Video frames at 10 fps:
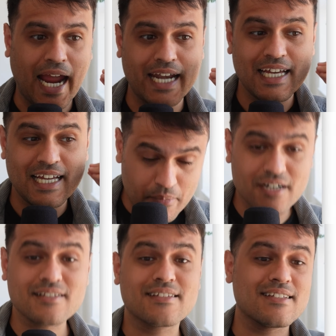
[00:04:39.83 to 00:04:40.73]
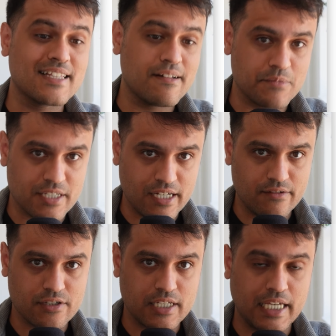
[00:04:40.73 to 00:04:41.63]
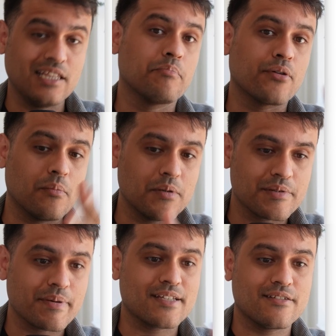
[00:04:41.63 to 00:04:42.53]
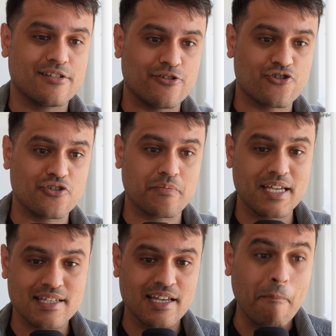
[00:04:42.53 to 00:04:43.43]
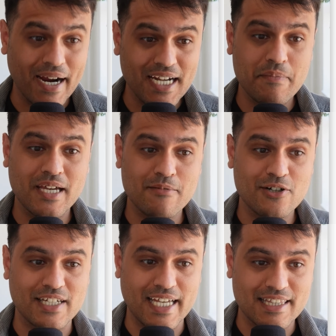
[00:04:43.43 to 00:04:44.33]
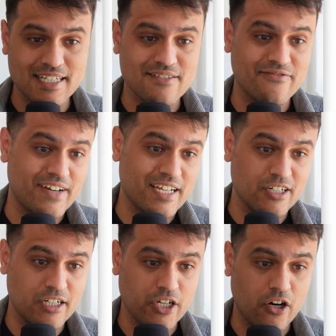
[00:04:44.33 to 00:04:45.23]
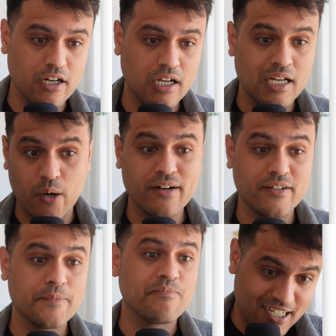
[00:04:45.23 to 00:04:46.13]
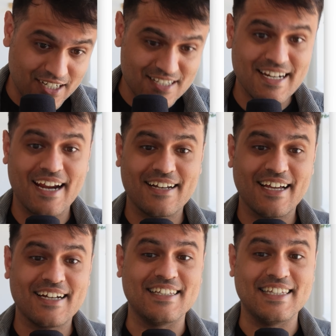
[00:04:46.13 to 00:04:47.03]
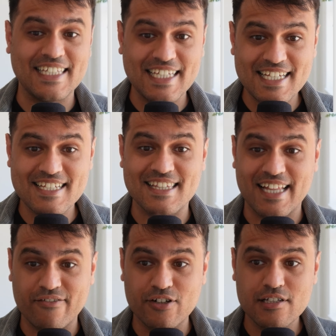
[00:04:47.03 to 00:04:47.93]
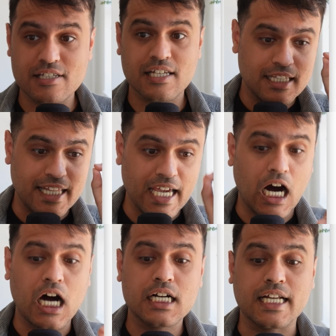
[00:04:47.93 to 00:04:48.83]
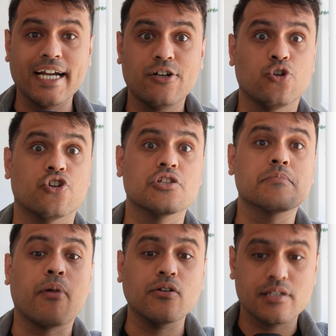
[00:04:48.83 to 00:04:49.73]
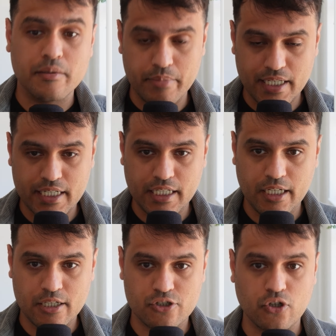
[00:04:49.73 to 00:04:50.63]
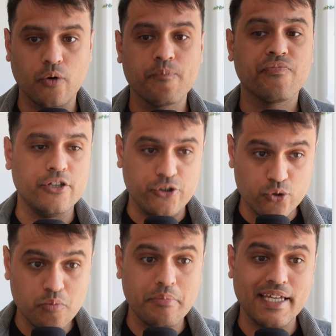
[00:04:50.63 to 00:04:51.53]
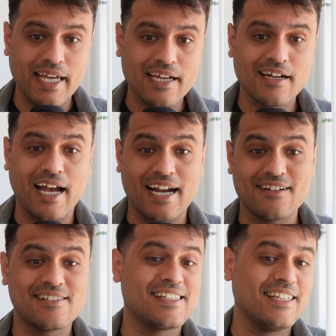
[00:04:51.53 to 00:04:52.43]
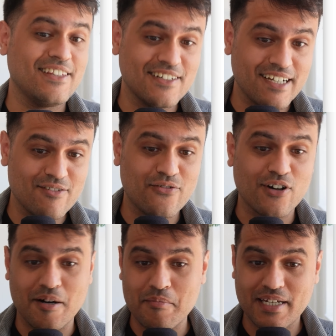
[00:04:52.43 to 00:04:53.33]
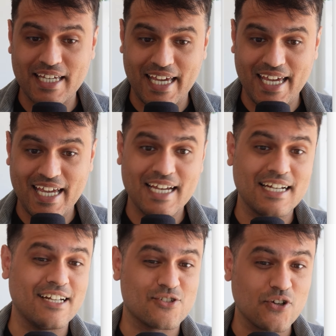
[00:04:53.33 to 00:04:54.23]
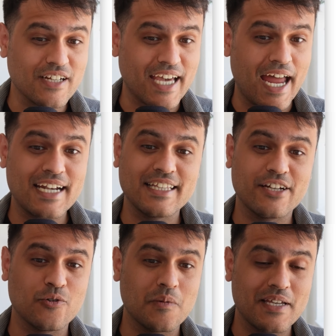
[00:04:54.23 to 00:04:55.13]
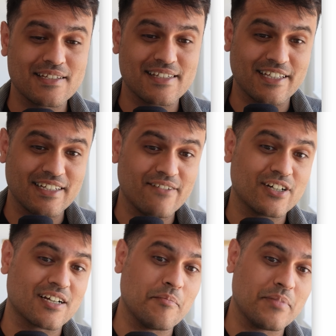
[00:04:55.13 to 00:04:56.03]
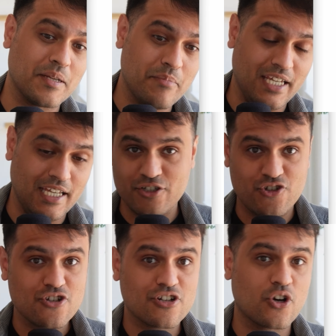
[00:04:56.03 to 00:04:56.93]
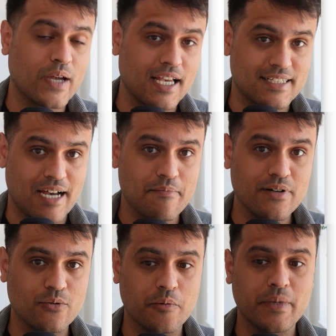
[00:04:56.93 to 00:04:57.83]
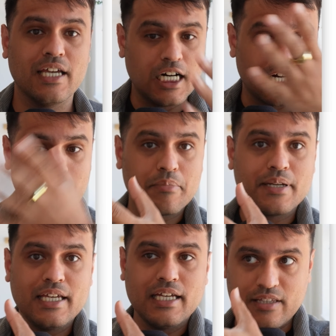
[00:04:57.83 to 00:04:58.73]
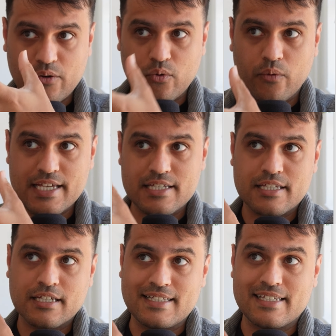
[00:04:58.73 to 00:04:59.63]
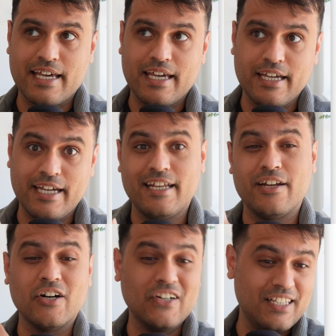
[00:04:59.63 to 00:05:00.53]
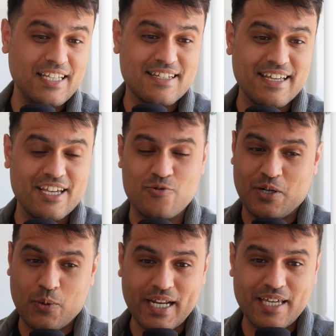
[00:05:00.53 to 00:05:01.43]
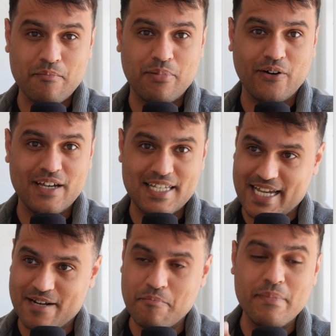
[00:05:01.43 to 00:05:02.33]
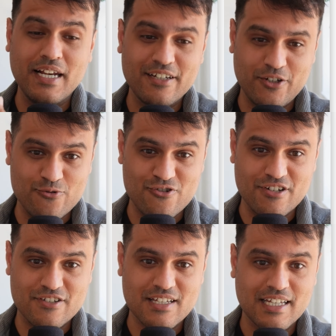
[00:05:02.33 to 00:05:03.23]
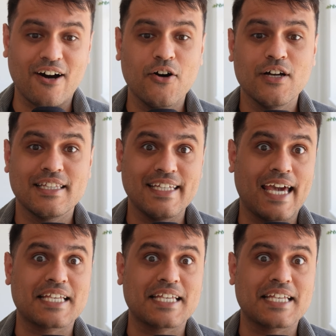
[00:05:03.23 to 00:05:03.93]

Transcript: and immerses themselves in the problem space and solution space might be able to get this very early on. However, understand that these levels, they are tied to responsibility. So you being at a senior level for company A does not guarantee that you will be a senior level at company B. Or just a quick example would be a company that is, let's say, in an early stage with 20 employees and 1 million users. Now, the